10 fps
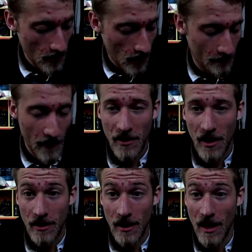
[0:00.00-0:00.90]
I found
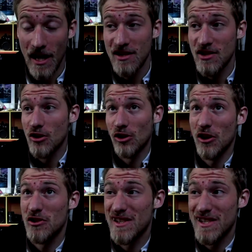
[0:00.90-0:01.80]
out that I had
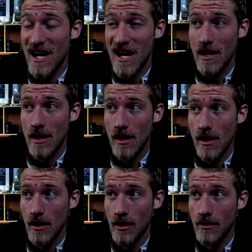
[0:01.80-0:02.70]
scoliosis
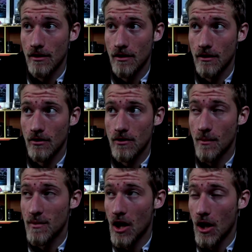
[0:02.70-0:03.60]
in
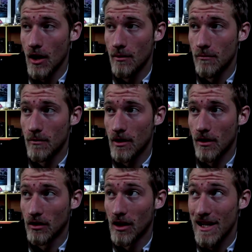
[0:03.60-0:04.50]
sometime
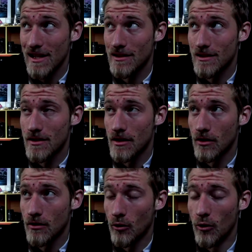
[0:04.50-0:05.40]
late
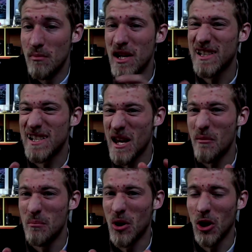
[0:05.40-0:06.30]
or
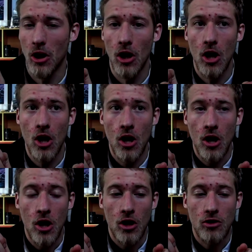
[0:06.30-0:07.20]
mid-December
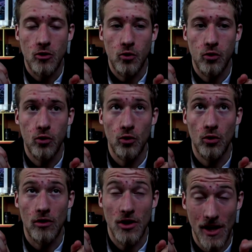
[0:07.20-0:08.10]

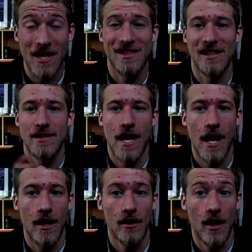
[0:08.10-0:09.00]

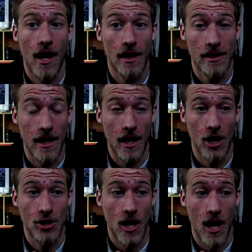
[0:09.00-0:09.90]
2010 at the
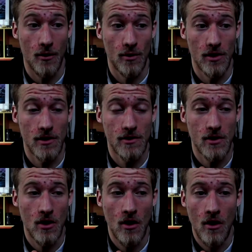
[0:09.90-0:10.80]
age I
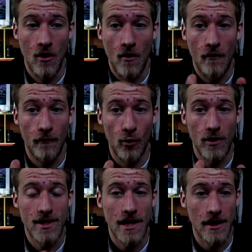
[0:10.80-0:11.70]
was
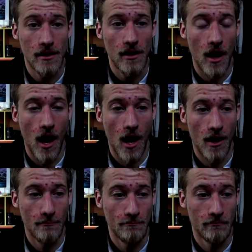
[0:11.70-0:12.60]

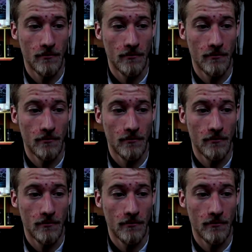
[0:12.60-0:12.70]
14.